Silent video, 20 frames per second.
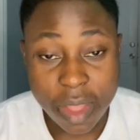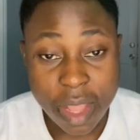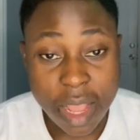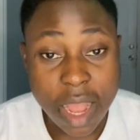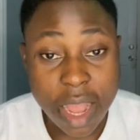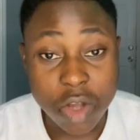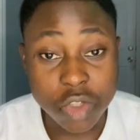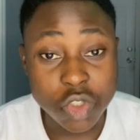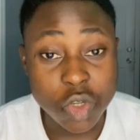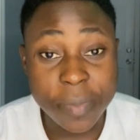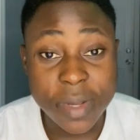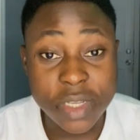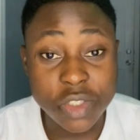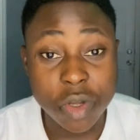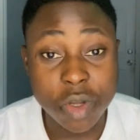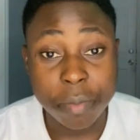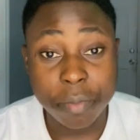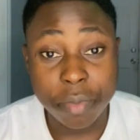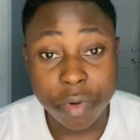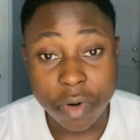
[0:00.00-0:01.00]
also based
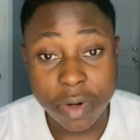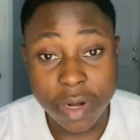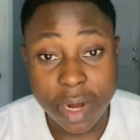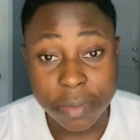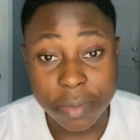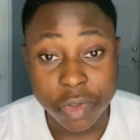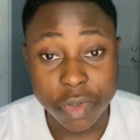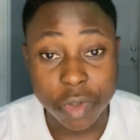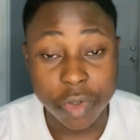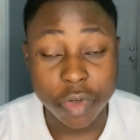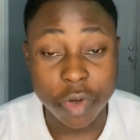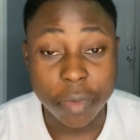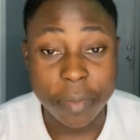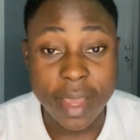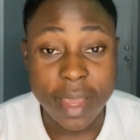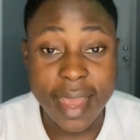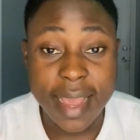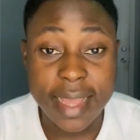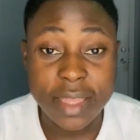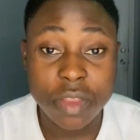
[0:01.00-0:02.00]
on programs. So you
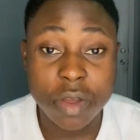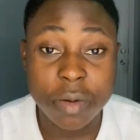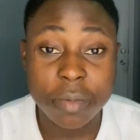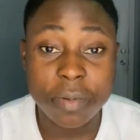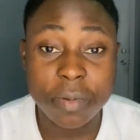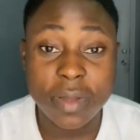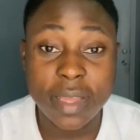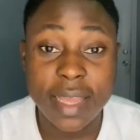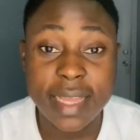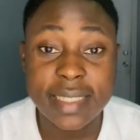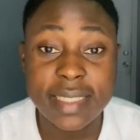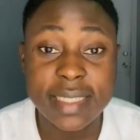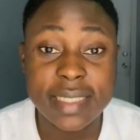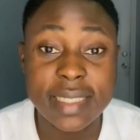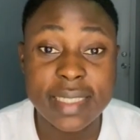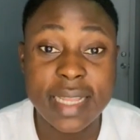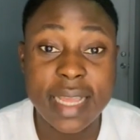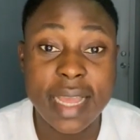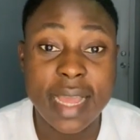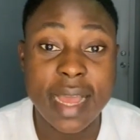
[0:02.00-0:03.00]
may end up
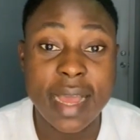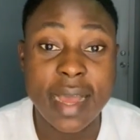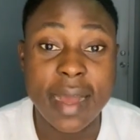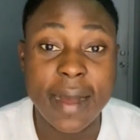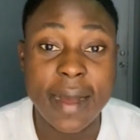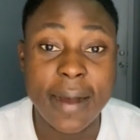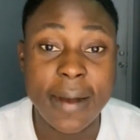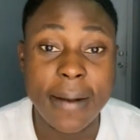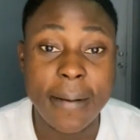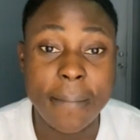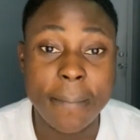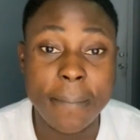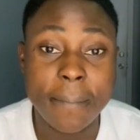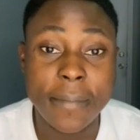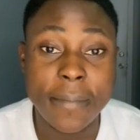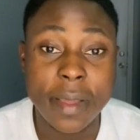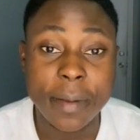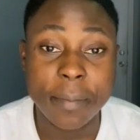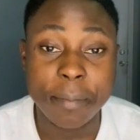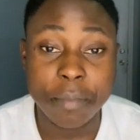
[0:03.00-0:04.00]
getting a
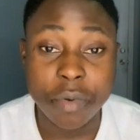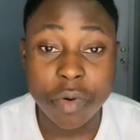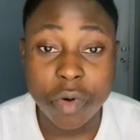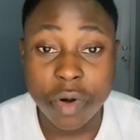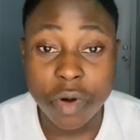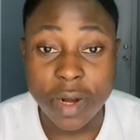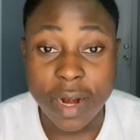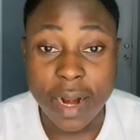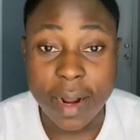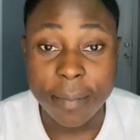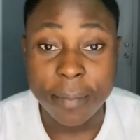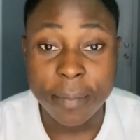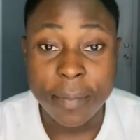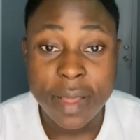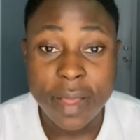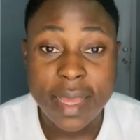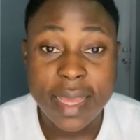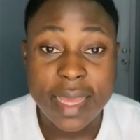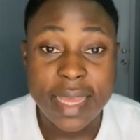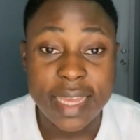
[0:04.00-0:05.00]
program
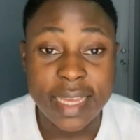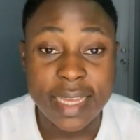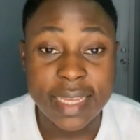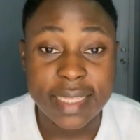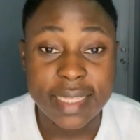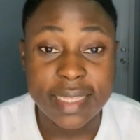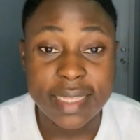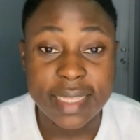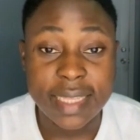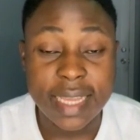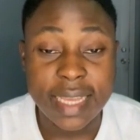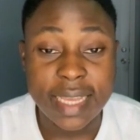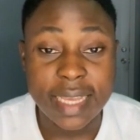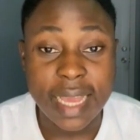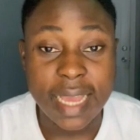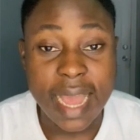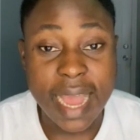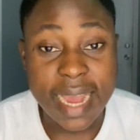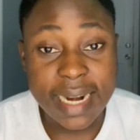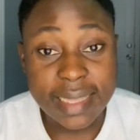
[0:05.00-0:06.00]
in a
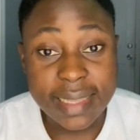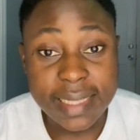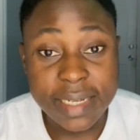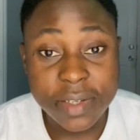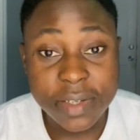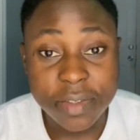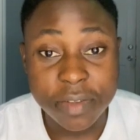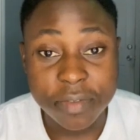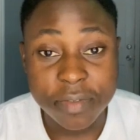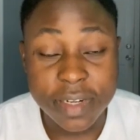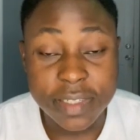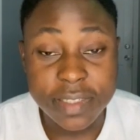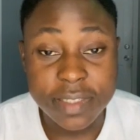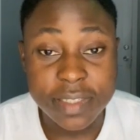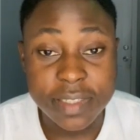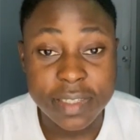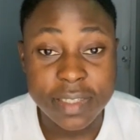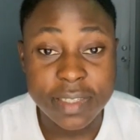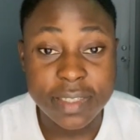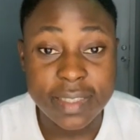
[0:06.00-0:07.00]
R3
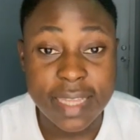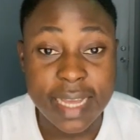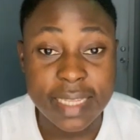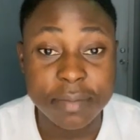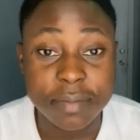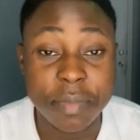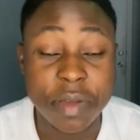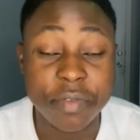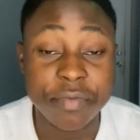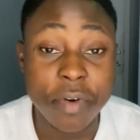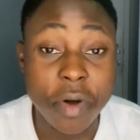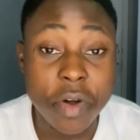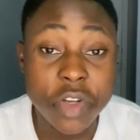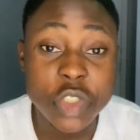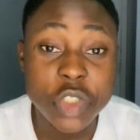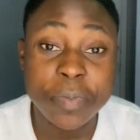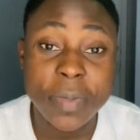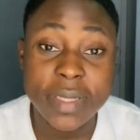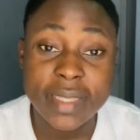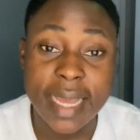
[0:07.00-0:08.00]
university that performs
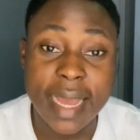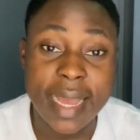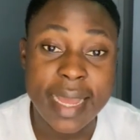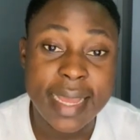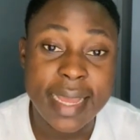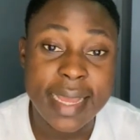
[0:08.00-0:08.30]
better